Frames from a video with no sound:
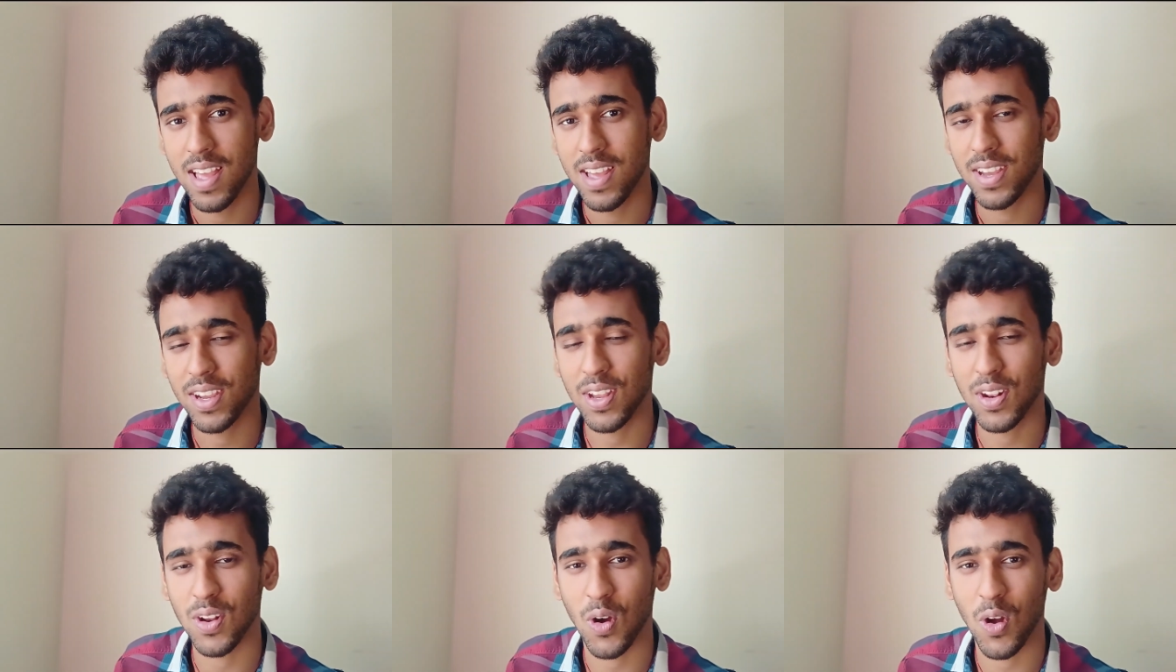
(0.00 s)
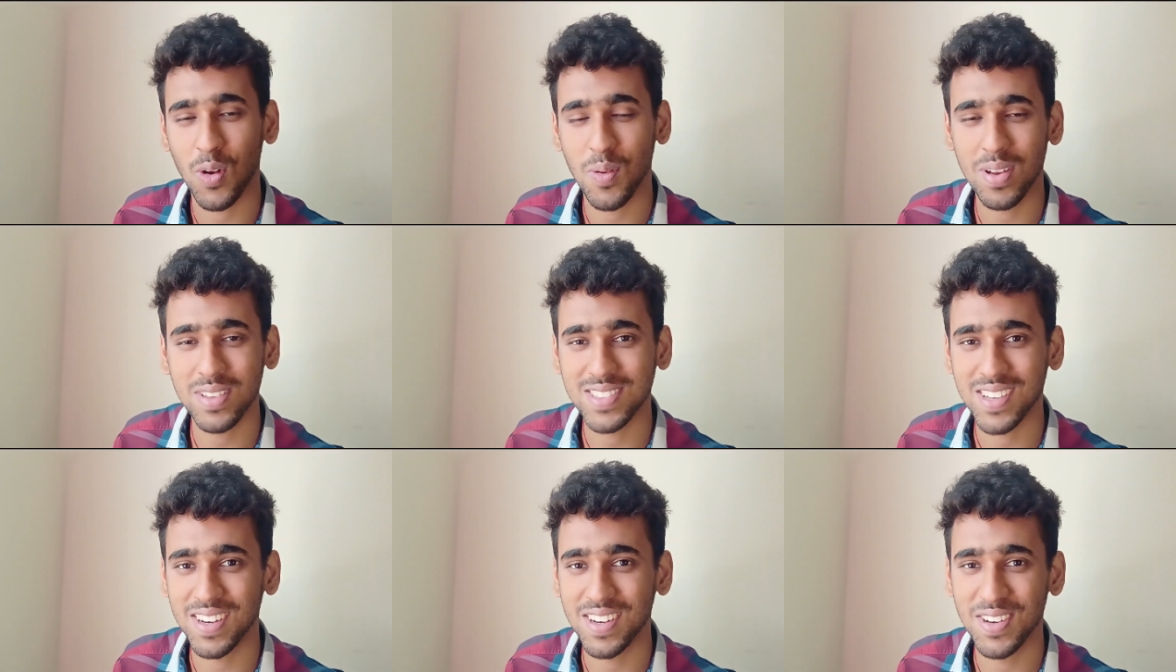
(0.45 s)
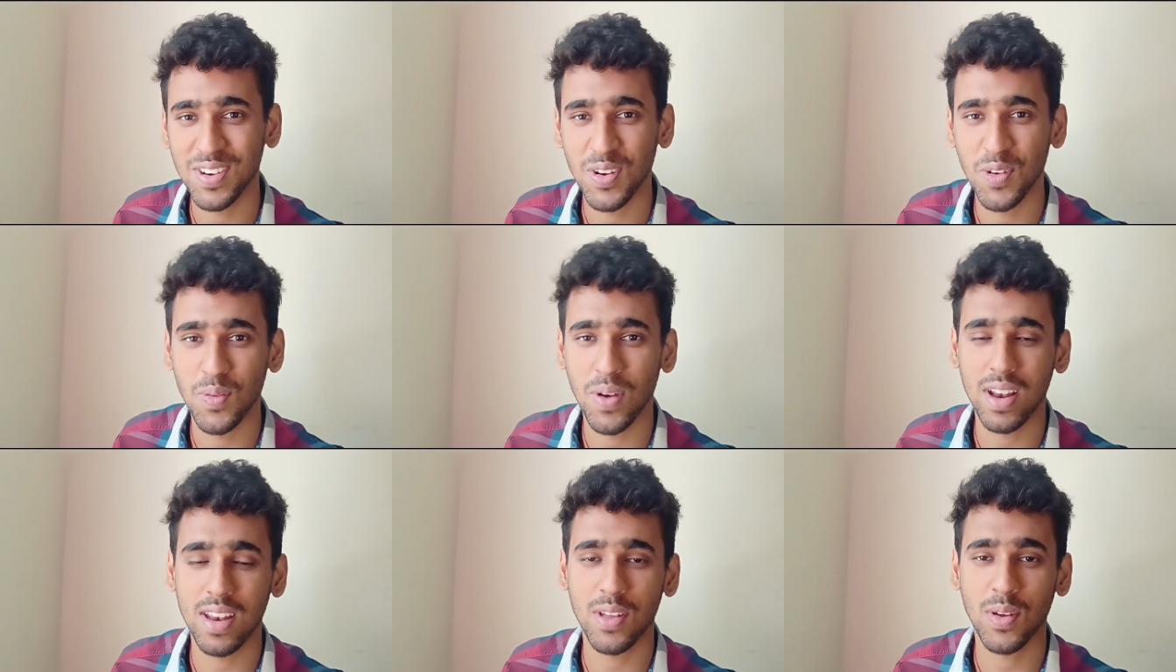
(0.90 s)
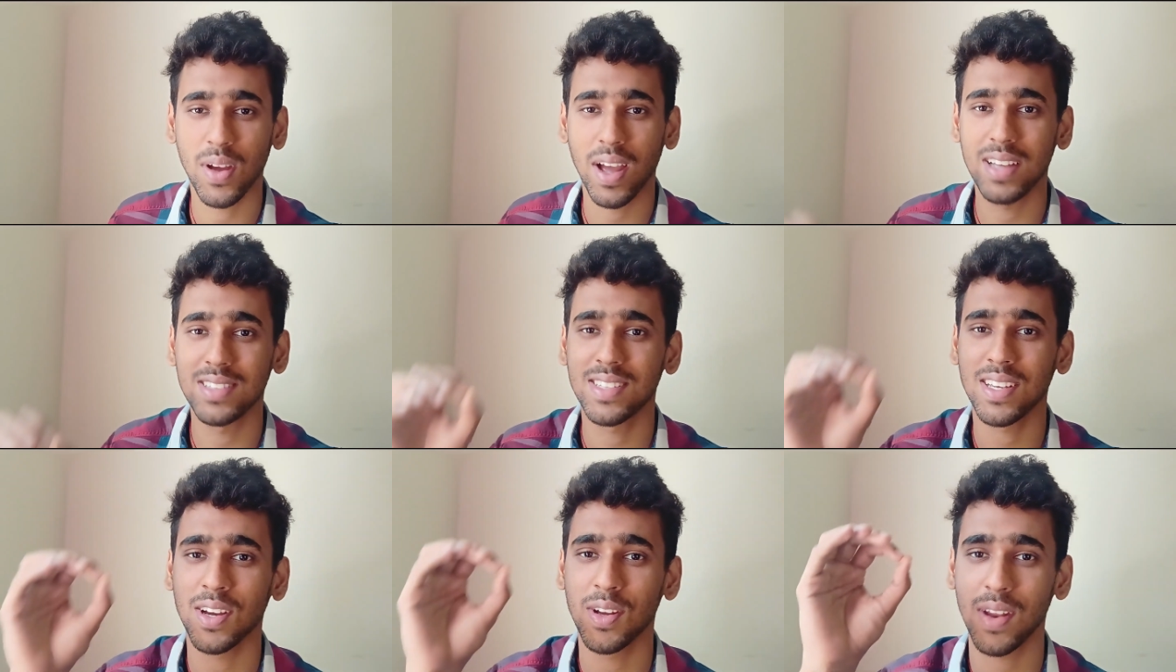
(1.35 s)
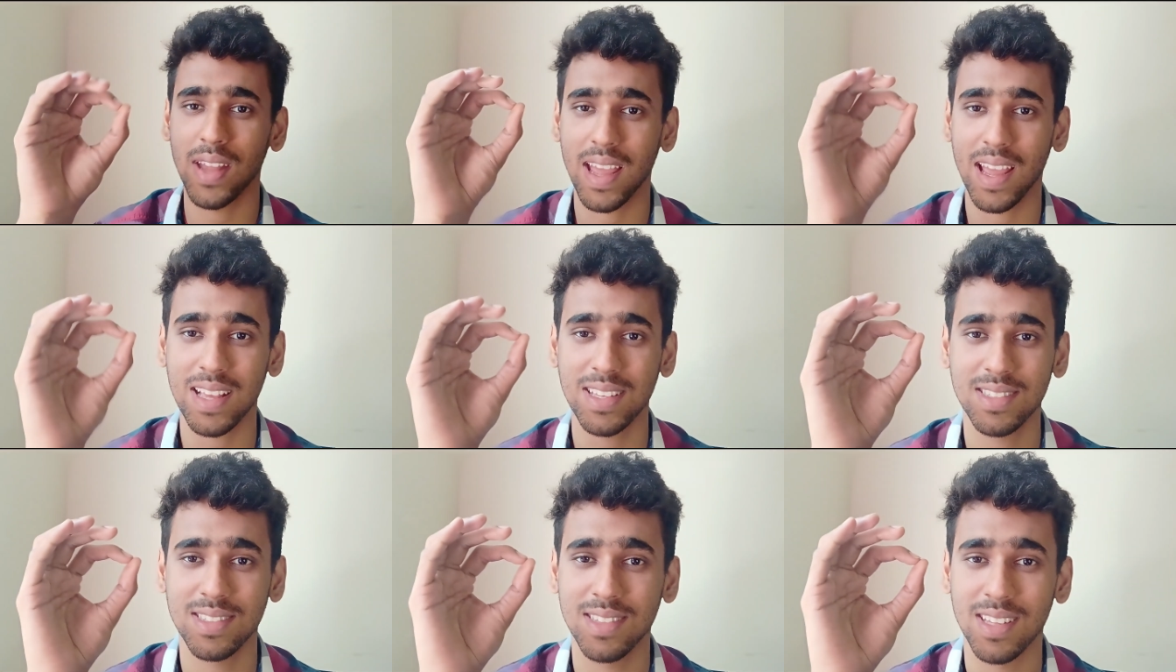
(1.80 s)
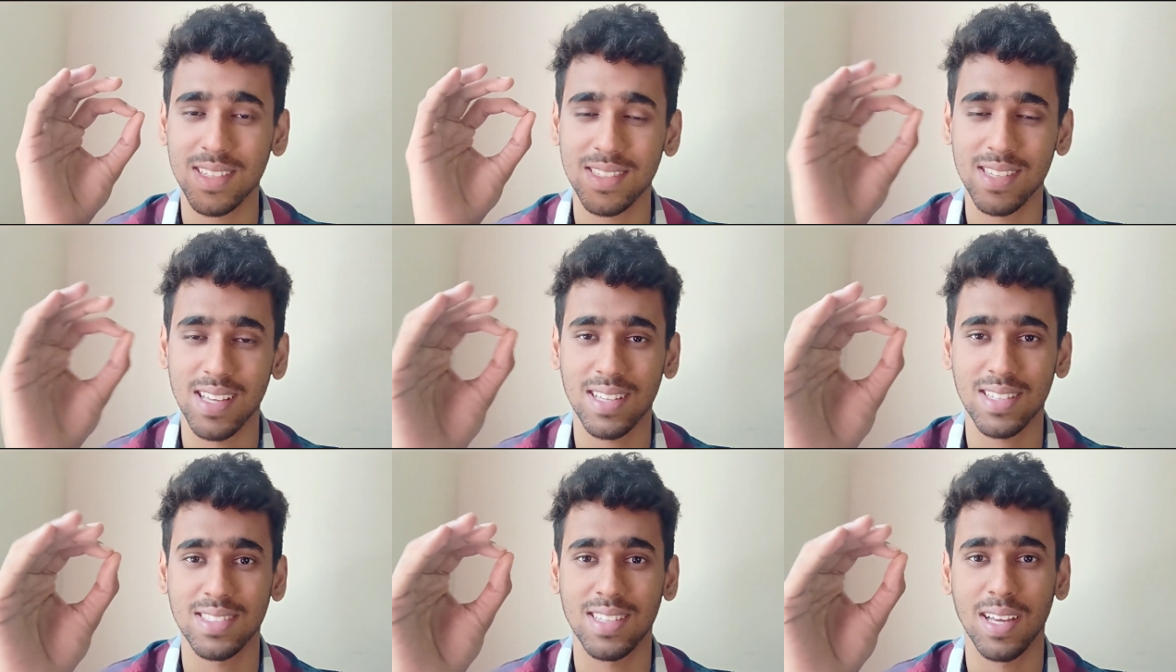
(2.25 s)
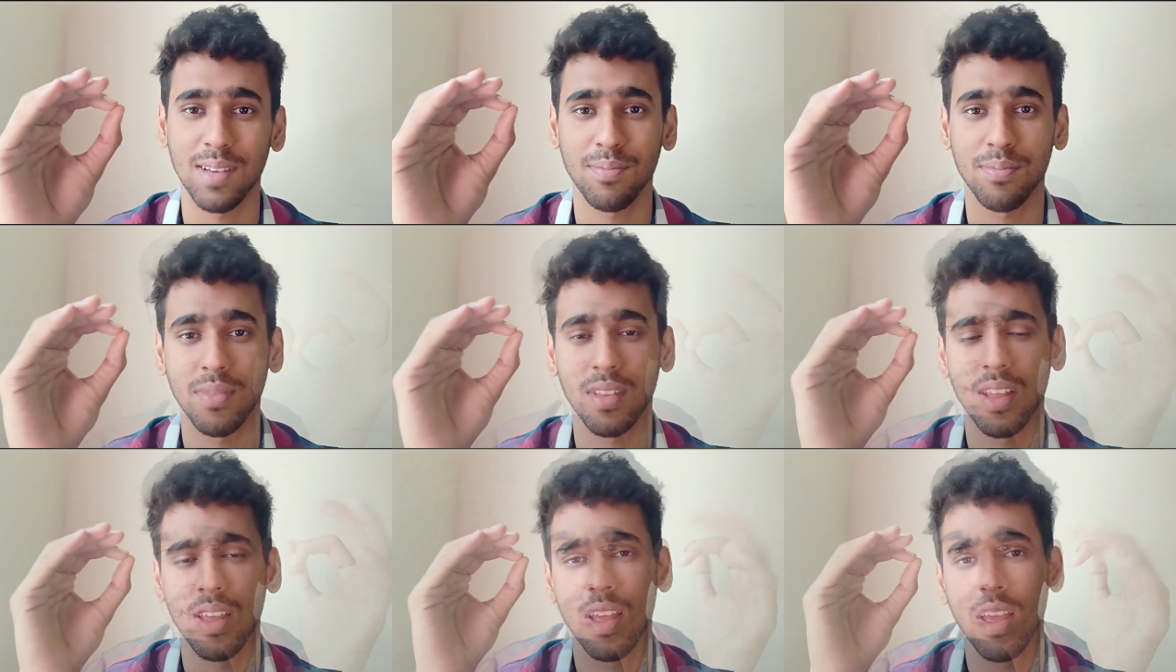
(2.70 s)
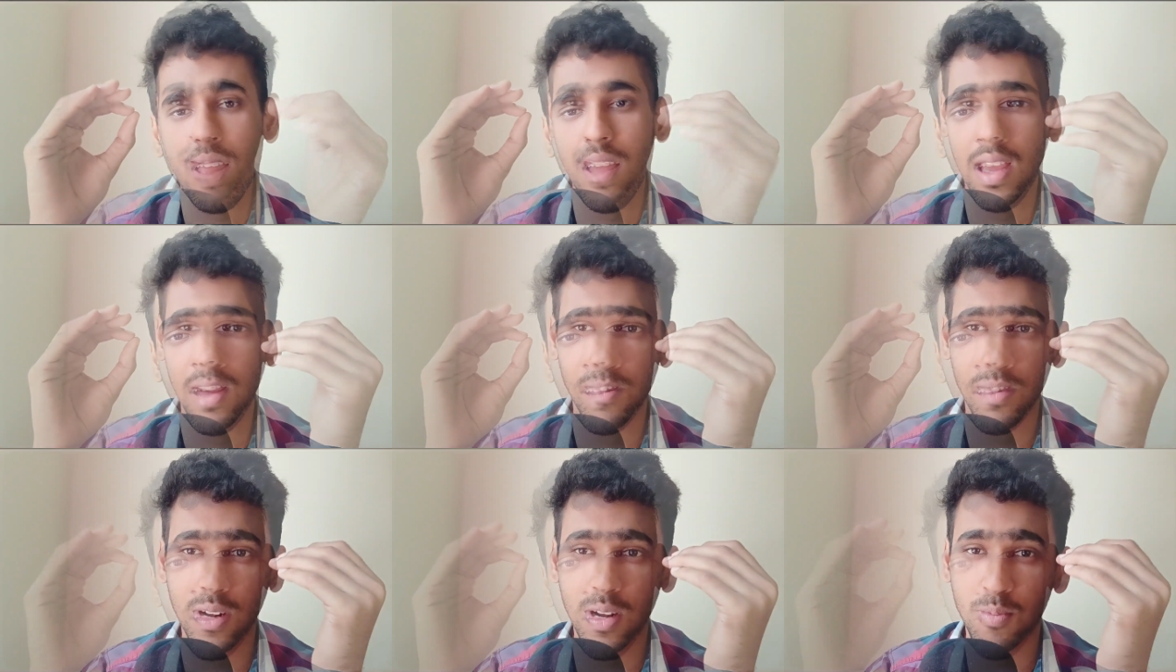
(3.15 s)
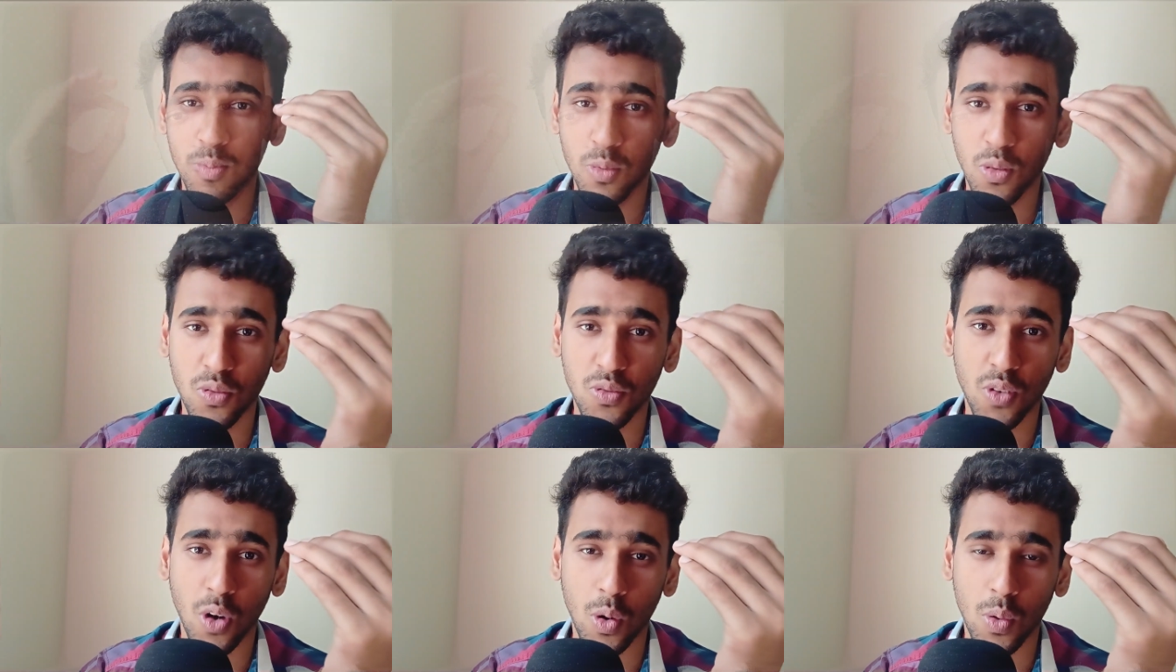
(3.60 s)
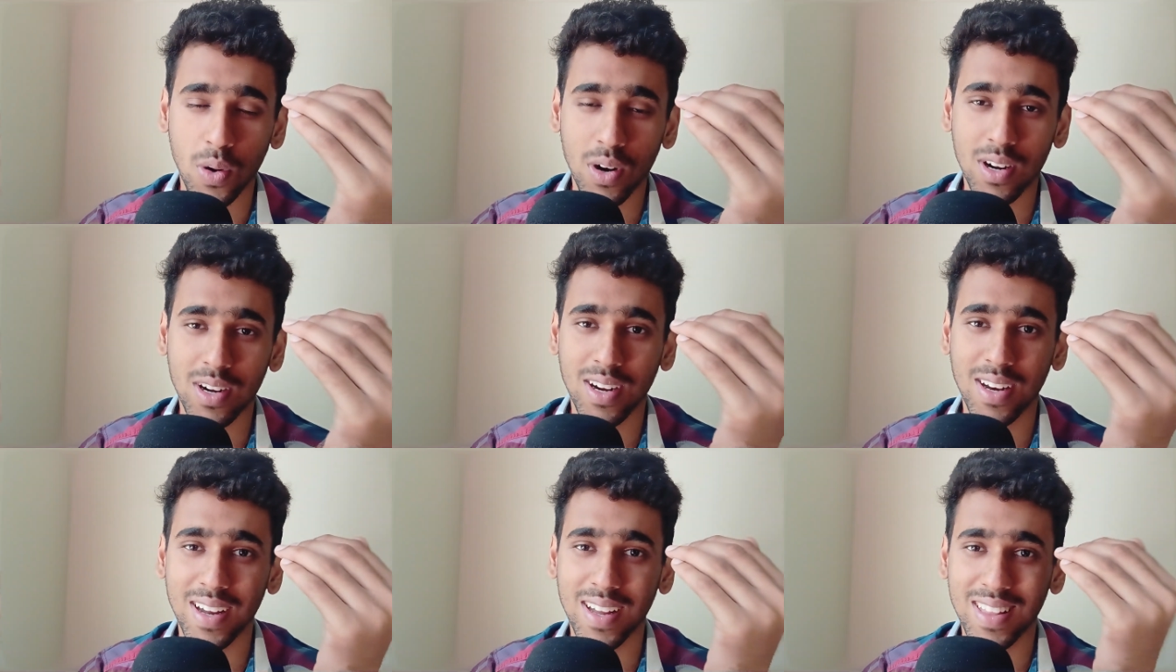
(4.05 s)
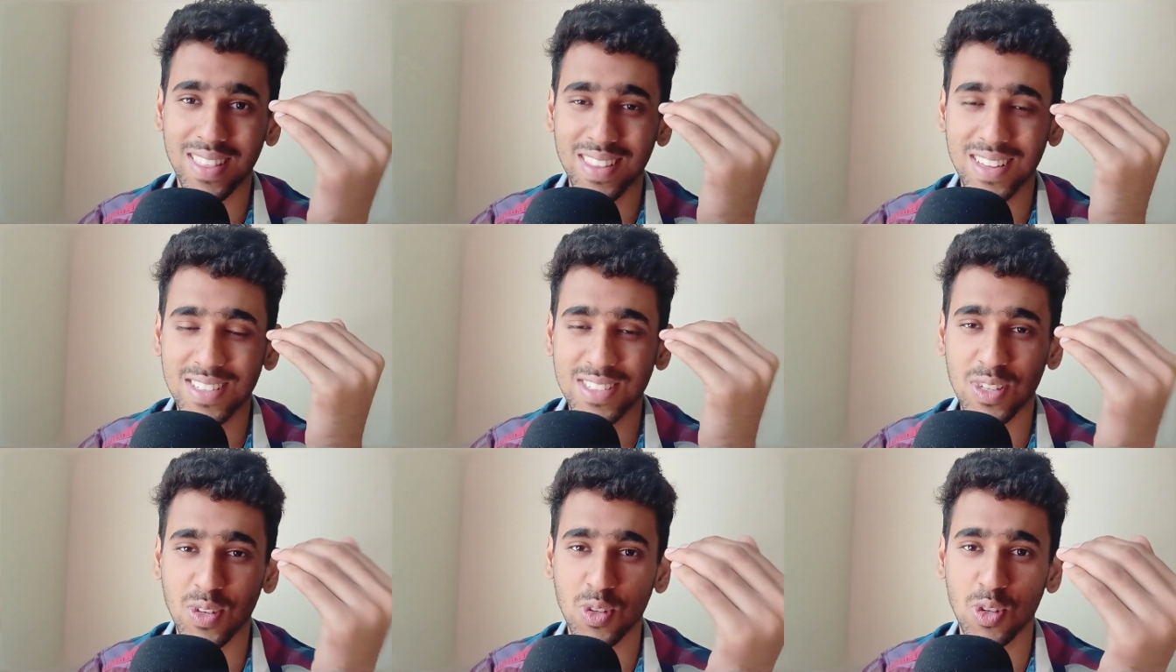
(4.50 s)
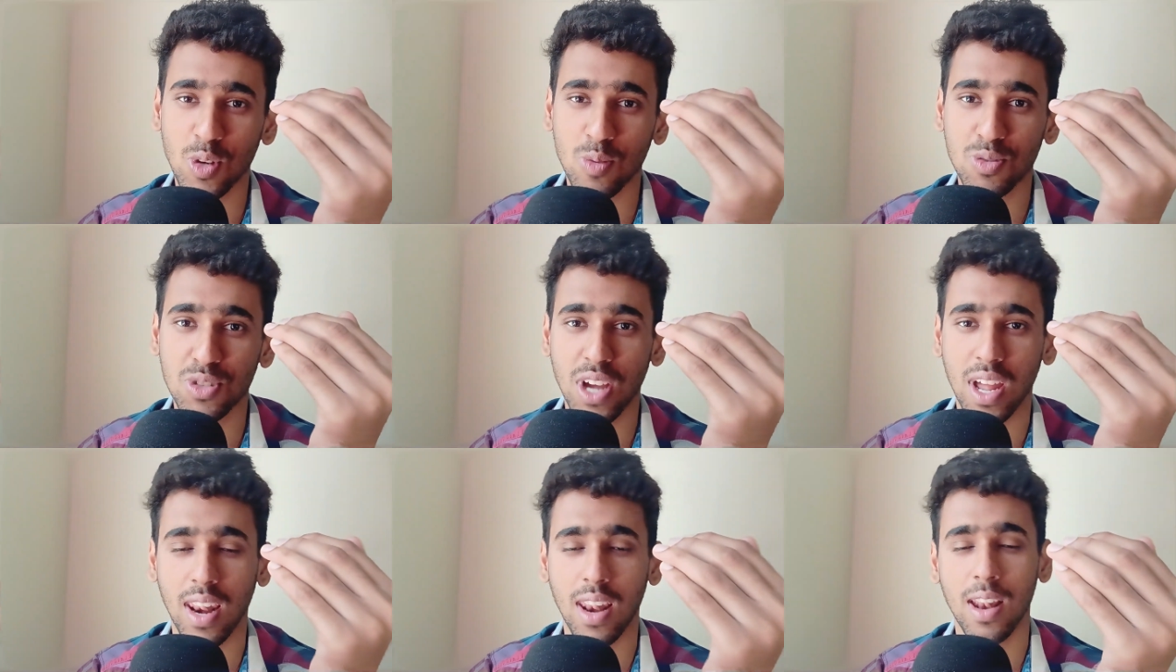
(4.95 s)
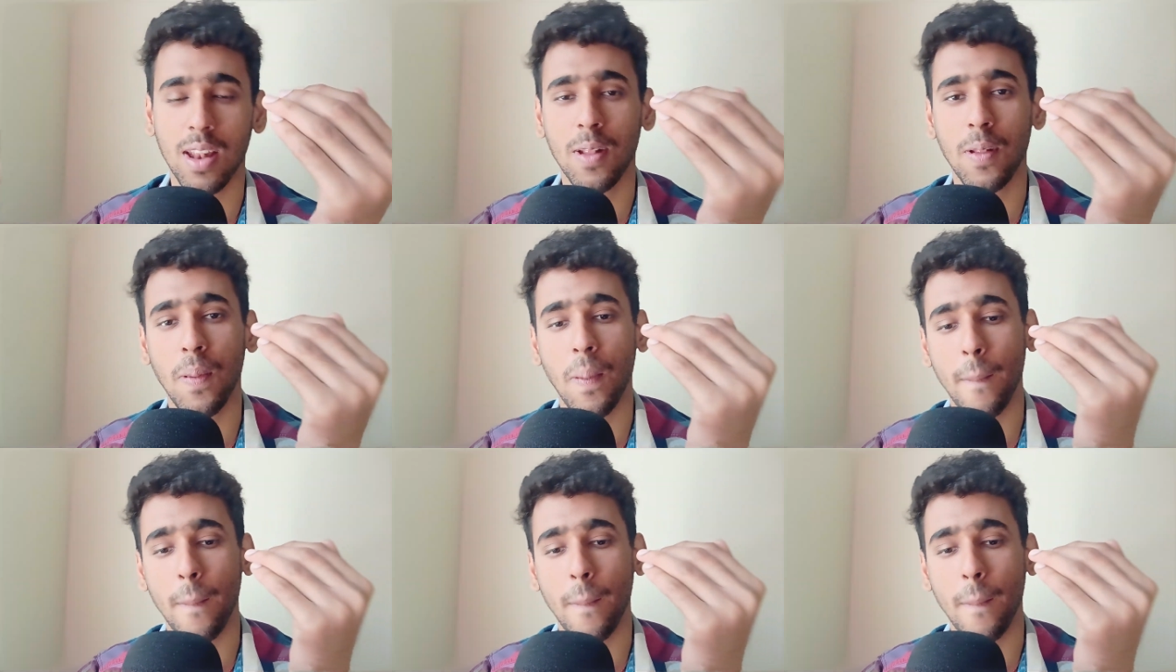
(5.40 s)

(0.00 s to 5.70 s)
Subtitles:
You can always gonna do well. You guys are gonna ace this exam, be able to move forward in this YouTube channel.